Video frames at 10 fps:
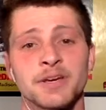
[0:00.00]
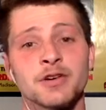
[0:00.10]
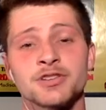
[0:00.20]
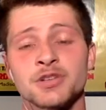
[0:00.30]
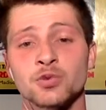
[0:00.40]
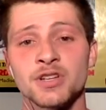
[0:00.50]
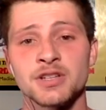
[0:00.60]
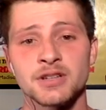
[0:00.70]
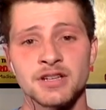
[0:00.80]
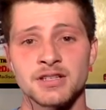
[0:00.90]
Peterson
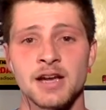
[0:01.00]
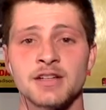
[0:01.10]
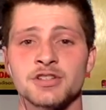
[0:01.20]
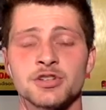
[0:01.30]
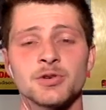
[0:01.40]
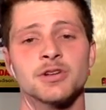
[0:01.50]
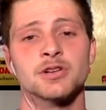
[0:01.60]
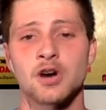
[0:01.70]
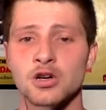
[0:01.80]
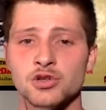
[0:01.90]
recently signed a
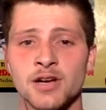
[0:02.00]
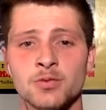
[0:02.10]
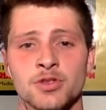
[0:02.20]
2-year contract